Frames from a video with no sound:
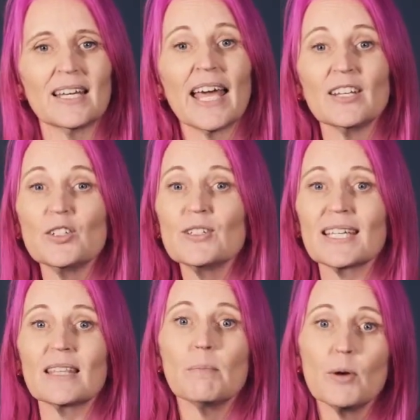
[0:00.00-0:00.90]
And
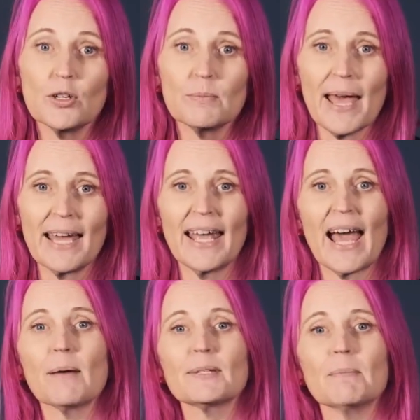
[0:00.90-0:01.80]
using the mood mat
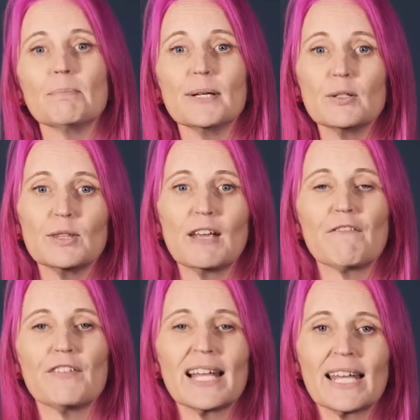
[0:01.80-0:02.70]
helps them build their
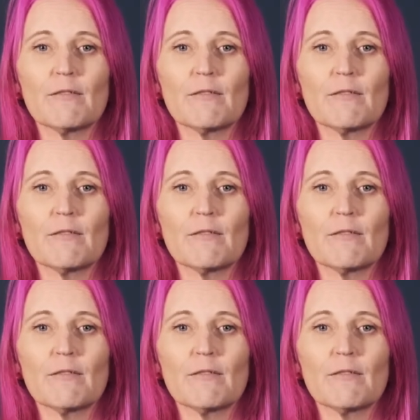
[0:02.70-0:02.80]
feeling